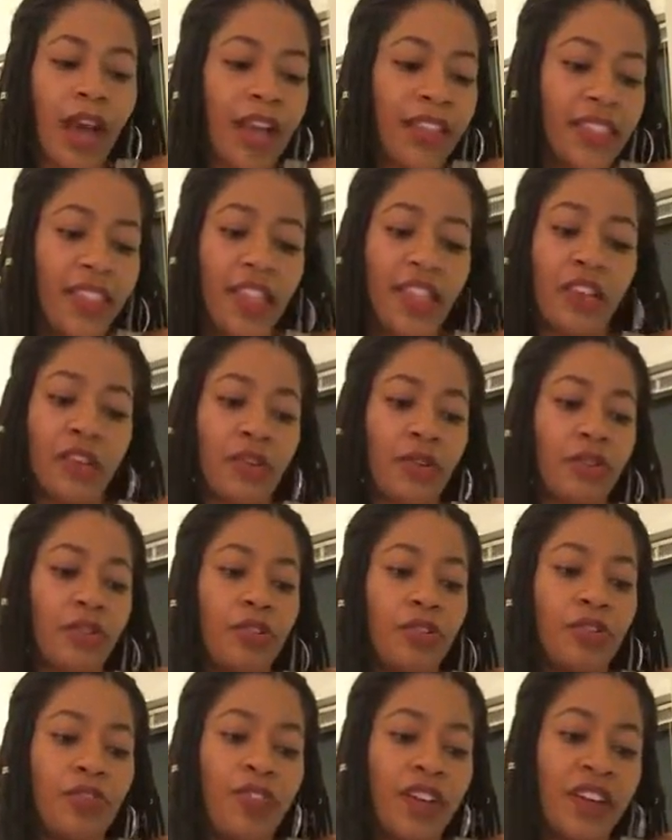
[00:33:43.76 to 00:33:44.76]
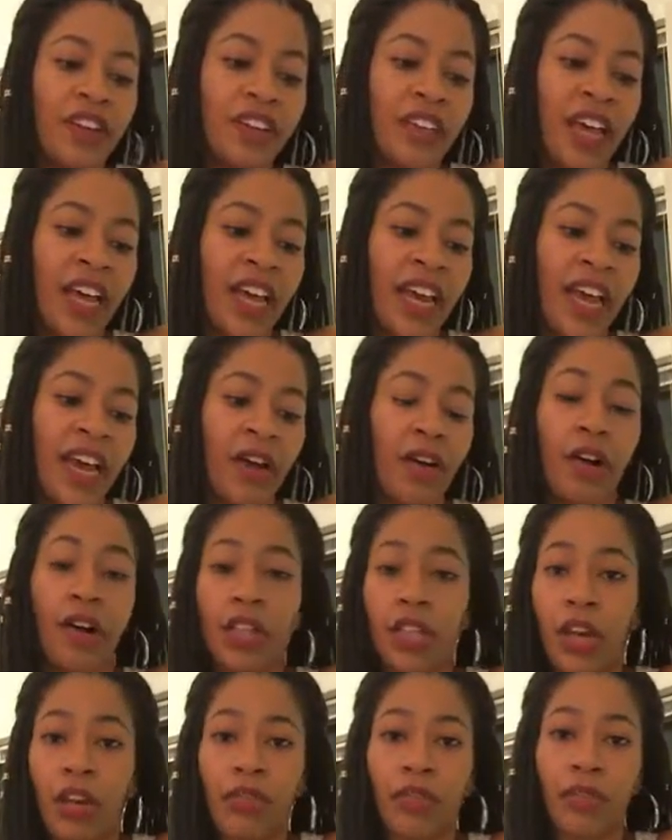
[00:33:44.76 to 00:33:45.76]
I think you figure that out
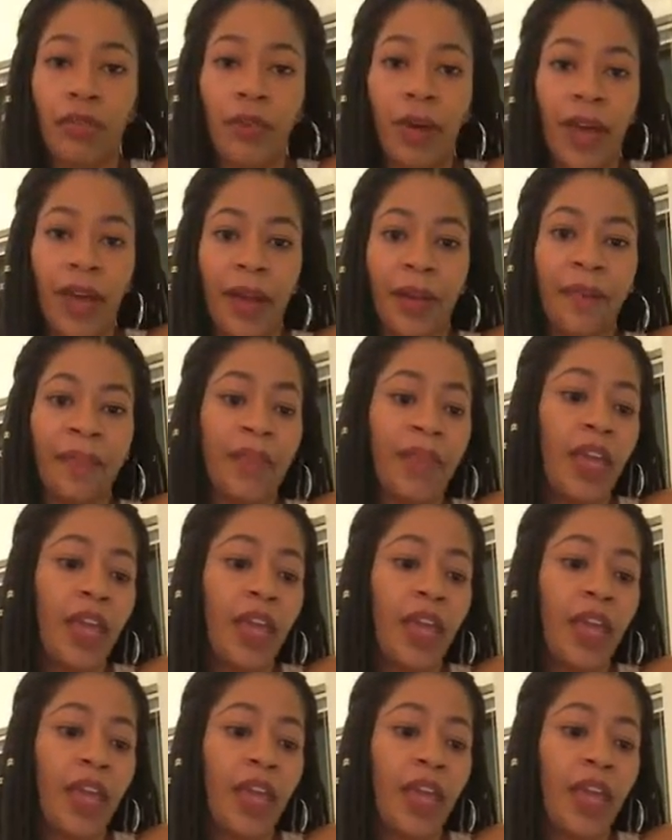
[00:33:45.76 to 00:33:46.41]
along the way.